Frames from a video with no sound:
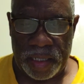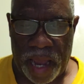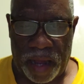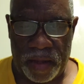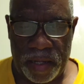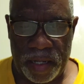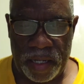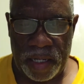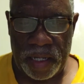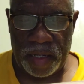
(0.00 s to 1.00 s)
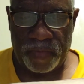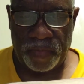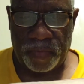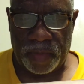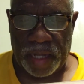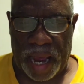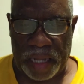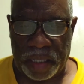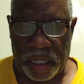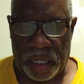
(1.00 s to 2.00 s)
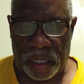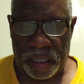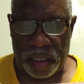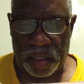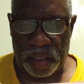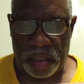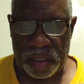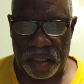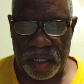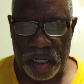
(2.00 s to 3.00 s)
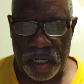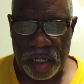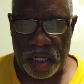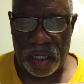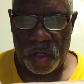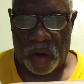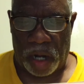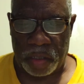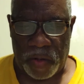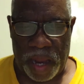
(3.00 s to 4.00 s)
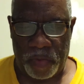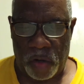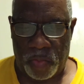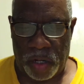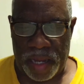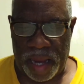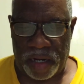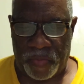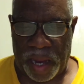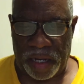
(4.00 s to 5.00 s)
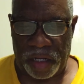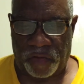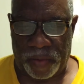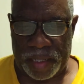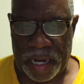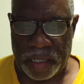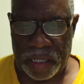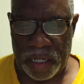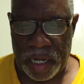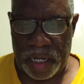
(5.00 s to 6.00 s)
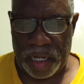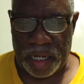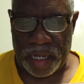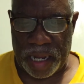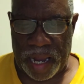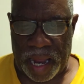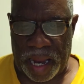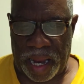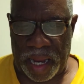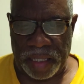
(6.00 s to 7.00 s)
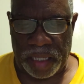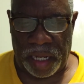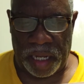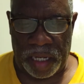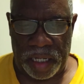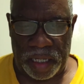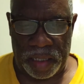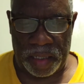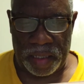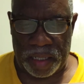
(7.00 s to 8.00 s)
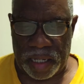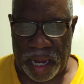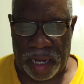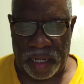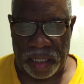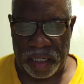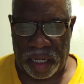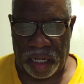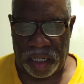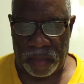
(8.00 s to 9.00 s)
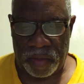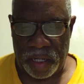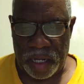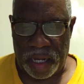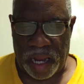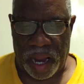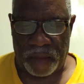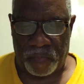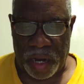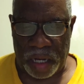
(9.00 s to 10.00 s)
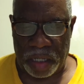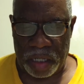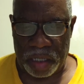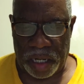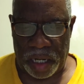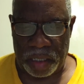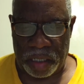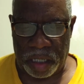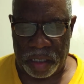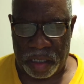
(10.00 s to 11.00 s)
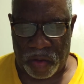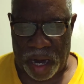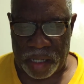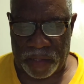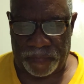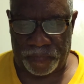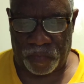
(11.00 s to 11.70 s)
Now, I, John, who also am your brother and companion in tribulation, and the and in the kingdom, and patience in Jesus Christ